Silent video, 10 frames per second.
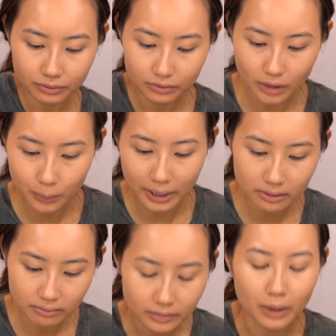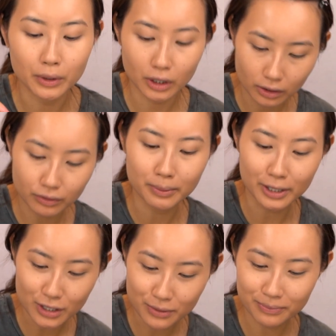No, wait. Yeah, we're gonna go for
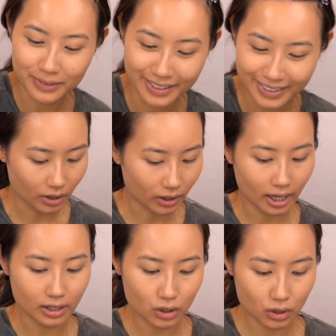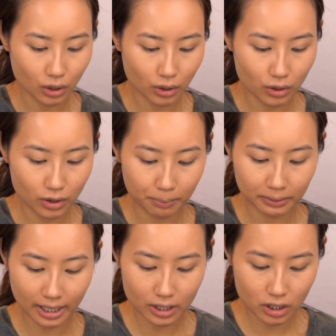blush. Okay, so the
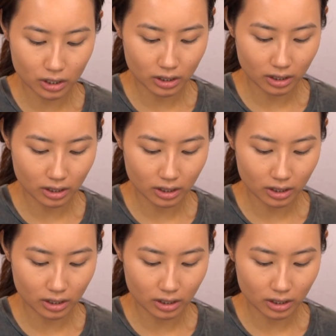blush